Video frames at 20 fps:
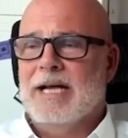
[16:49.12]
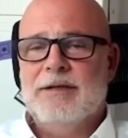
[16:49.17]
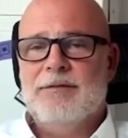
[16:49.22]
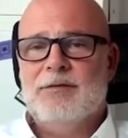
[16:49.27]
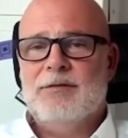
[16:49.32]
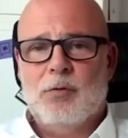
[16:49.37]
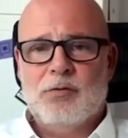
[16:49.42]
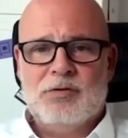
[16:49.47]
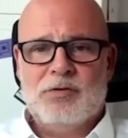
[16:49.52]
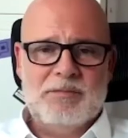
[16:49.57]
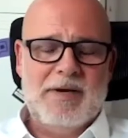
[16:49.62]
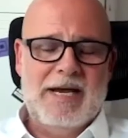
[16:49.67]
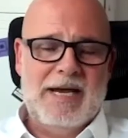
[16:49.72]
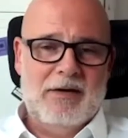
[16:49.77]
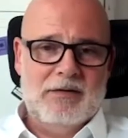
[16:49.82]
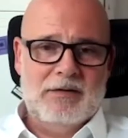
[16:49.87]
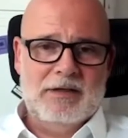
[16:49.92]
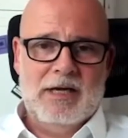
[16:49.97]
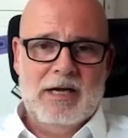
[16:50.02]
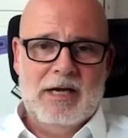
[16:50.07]
you've talked
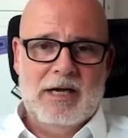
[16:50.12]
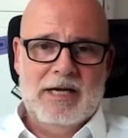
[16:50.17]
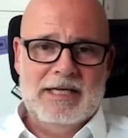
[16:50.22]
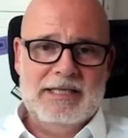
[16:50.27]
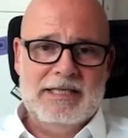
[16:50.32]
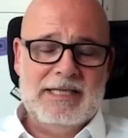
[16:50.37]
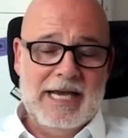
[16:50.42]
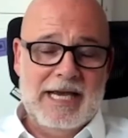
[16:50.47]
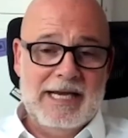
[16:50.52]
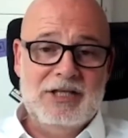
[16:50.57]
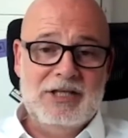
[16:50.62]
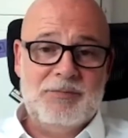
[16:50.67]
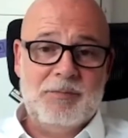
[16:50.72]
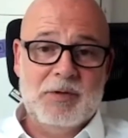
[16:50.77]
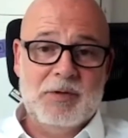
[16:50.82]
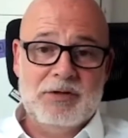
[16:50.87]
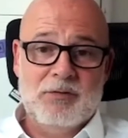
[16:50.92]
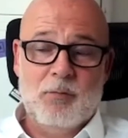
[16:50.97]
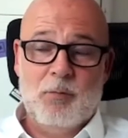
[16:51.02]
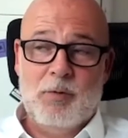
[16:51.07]
about
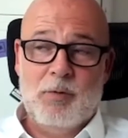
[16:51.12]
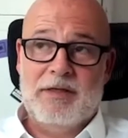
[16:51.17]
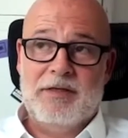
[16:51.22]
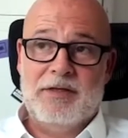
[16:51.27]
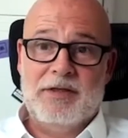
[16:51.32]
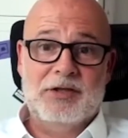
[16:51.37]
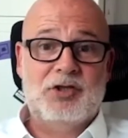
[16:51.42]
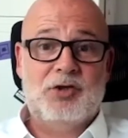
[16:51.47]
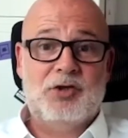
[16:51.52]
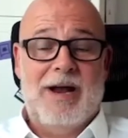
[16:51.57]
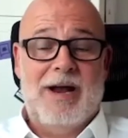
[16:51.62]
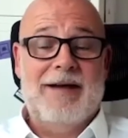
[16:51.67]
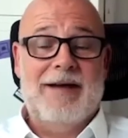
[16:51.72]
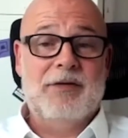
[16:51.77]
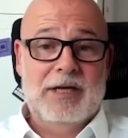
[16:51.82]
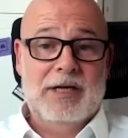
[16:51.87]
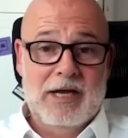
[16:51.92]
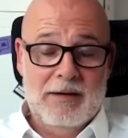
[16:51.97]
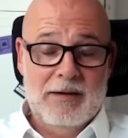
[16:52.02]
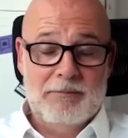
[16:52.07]
engagement with the
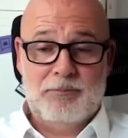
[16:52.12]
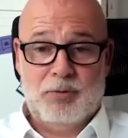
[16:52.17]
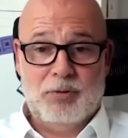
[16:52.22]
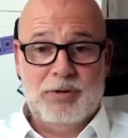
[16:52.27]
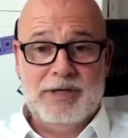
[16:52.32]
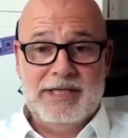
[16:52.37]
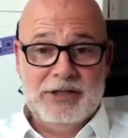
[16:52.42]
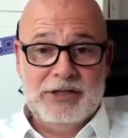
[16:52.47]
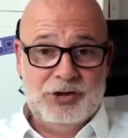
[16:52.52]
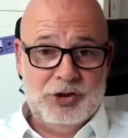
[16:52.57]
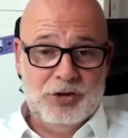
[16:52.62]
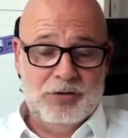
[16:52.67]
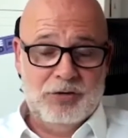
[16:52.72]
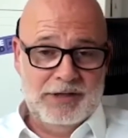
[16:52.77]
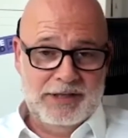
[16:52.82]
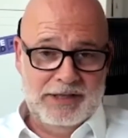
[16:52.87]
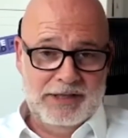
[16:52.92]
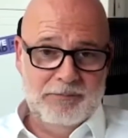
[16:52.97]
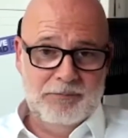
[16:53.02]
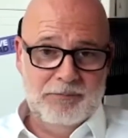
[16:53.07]
traveller pre,
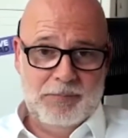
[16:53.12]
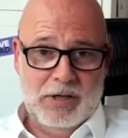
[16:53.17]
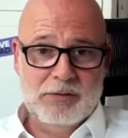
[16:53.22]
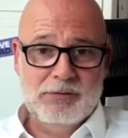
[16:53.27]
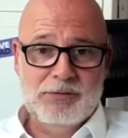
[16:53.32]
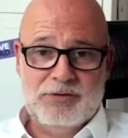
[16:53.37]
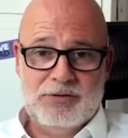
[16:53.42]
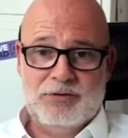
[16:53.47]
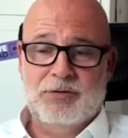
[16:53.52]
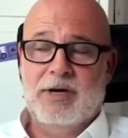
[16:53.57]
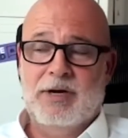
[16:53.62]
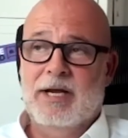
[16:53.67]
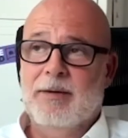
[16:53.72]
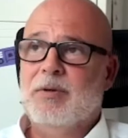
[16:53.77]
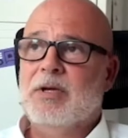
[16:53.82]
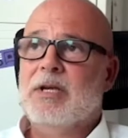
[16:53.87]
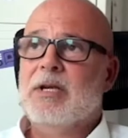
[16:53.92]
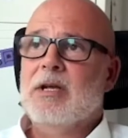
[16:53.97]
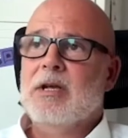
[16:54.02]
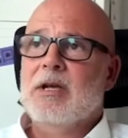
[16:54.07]
during and
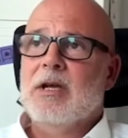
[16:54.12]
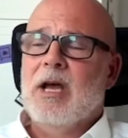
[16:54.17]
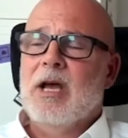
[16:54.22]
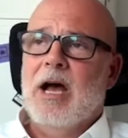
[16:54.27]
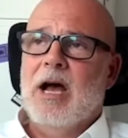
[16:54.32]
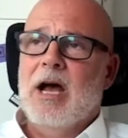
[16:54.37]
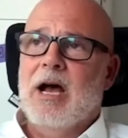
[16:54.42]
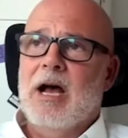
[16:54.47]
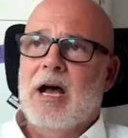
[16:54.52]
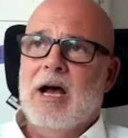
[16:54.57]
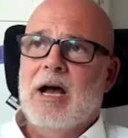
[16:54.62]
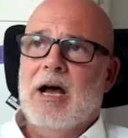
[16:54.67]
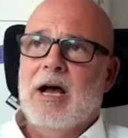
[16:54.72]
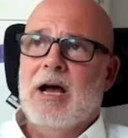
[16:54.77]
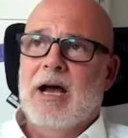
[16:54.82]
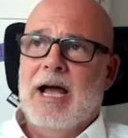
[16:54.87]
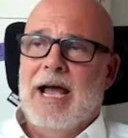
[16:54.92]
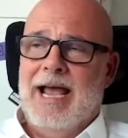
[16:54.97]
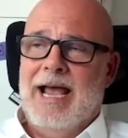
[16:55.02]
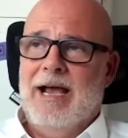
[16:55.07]
post-trip.
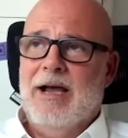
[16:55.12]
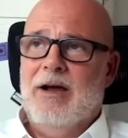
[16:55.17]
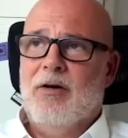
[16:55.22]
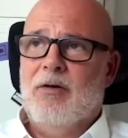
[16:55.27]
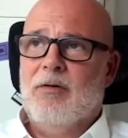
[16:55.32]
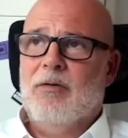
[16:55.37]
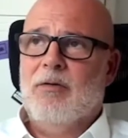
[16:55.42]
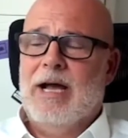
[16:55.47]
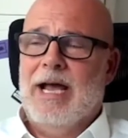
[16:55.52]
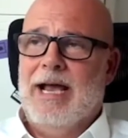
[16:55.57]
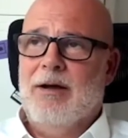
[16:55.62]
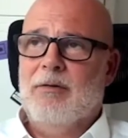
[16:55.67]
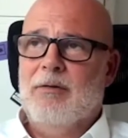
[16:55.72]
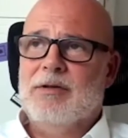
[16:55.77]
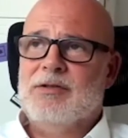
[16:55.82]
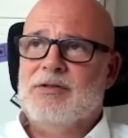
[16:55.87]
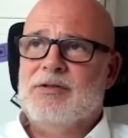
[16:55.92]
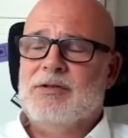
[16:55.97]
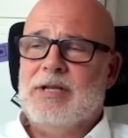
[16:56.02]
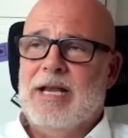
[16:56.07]
How
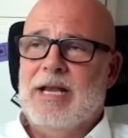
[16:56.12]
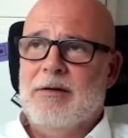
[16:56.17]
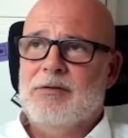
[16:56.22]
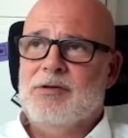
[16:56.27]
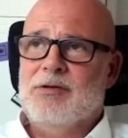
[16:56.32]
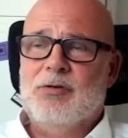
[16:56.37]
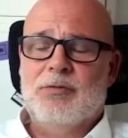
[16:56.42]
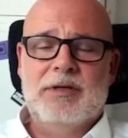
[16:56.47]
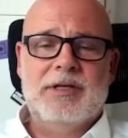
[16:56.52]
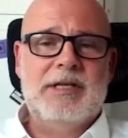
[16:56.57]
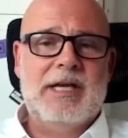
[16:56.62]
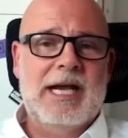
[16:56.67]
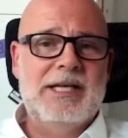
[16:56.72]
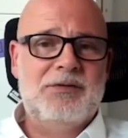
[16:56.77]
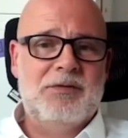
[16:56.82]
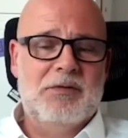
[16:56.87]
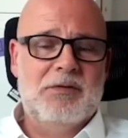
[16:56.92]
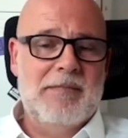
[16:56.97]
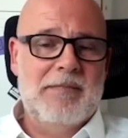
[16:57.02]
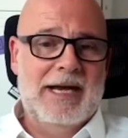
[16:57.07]
has your
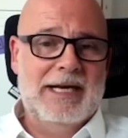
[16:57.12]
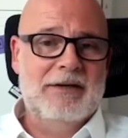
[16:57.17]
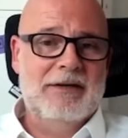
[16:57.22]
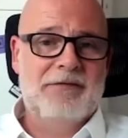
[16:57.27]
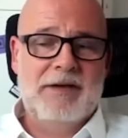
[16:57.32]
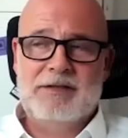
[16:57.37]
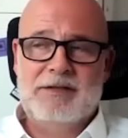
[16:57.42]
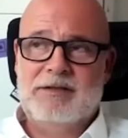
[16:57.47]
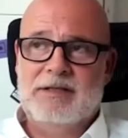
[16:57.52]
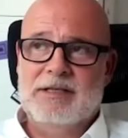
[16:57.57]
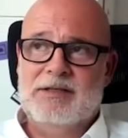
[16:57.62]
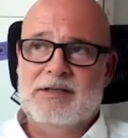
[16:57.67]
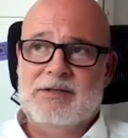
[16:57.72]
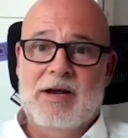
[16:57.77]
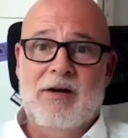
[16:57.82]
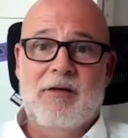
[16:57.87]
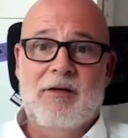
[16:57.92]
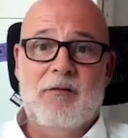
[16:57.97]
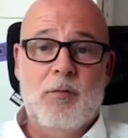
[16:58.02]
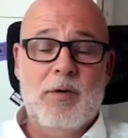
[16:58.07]
engagement manifested
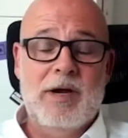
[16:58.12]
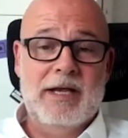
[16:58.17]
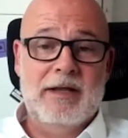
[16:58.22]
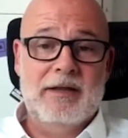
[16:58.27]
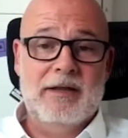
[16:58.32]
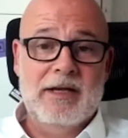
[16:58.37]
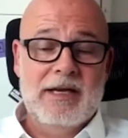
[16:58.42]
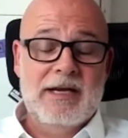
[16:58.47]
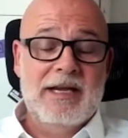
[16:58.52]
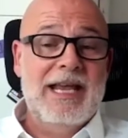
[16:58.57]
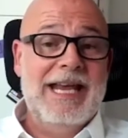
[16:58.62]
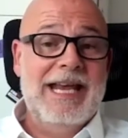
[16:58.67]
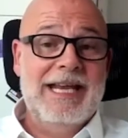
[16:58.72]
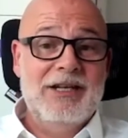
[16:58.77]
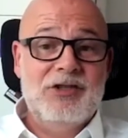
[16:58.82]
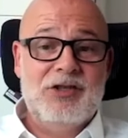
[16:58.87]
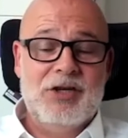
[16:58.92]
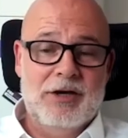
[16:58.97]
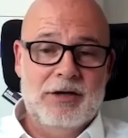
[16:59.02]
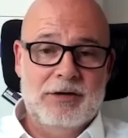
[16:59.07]
itself with
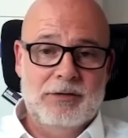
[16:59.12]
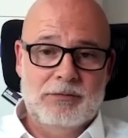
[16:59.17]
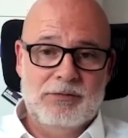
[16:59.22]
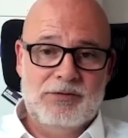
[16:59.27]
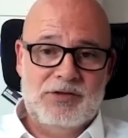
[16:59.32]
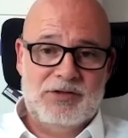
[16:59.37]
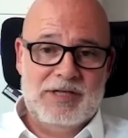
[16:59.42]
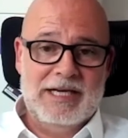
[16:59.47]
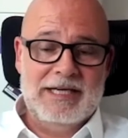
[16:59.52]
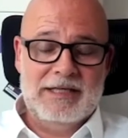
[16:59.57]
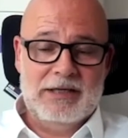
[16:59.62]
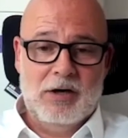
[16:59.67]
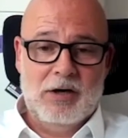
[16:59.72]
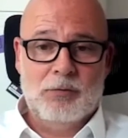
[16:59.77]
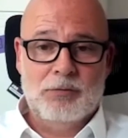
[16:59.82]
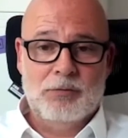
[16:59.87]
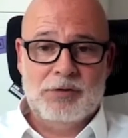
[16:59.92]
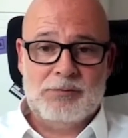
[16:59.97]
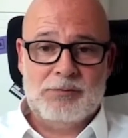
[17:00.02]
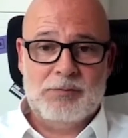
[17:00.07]
internal
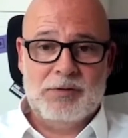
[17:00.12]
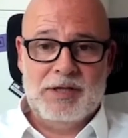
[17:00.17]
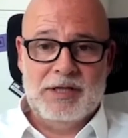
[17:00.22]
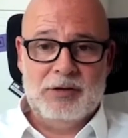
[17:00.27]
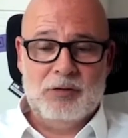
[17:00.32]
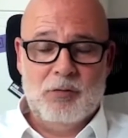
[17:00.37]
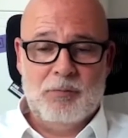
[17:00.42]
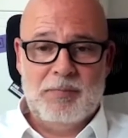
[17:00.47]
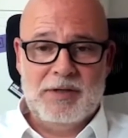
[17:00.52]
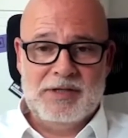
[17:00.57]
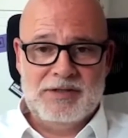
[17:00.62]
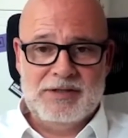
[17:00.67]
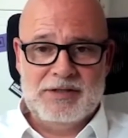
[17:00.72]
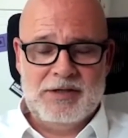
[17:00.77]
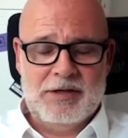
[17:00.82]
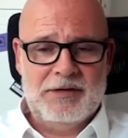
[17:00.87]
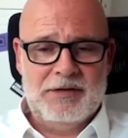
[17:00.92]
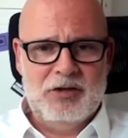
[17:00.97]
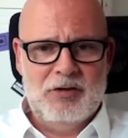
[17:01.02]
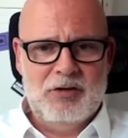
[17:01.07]
stakeholders within your
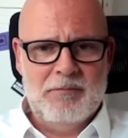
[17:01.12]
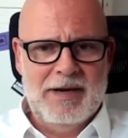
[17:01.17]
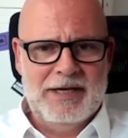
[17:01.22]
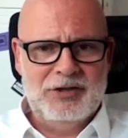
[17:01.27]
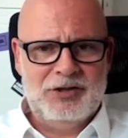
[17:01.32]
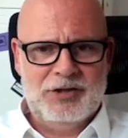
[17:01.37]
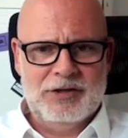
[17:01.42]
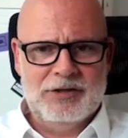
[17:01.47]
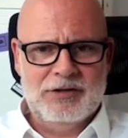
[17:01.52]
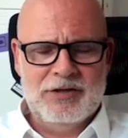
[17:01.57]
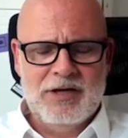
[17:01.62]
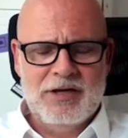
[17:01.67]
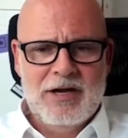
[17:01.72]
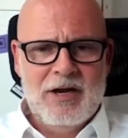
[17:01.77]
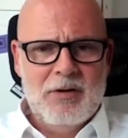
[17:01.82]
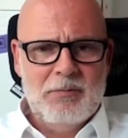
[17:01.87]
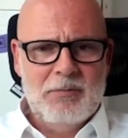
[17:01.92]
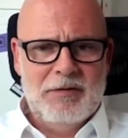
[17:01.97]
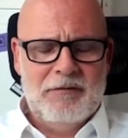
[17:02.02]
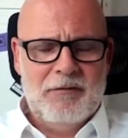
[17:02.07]
business? I think you mentioned
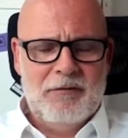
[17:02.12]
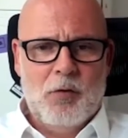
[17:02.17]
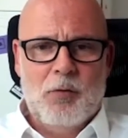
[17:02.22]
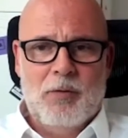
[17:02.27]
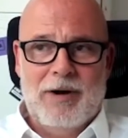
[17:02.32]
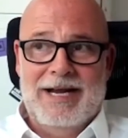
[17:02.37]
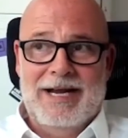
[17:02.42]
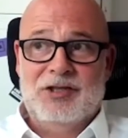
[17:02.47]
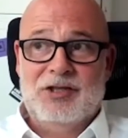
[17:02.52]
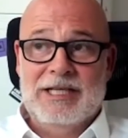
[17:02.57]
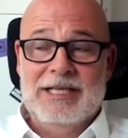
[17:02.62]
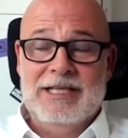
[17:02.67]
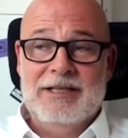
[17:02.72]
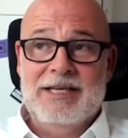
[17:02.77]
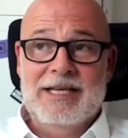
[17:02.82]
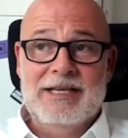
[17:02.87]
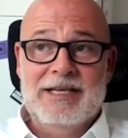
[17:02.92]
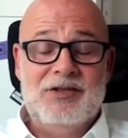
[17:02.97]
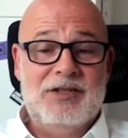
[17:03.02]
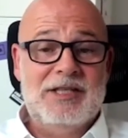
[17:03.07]
before actually
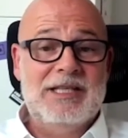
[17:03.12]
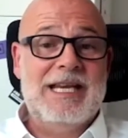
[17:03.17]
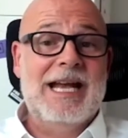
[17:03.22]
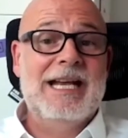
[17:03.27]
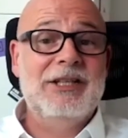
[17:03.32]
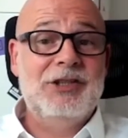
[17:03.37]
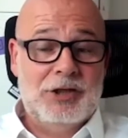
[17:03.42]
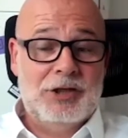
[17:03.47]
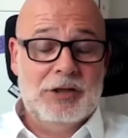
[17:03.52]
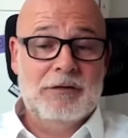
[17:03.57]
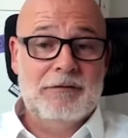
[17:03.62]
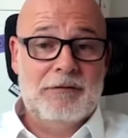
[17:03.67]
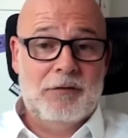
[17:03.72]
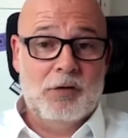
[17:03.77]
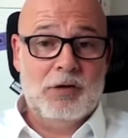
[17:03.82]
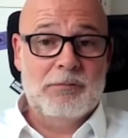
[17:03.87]
the instigation for the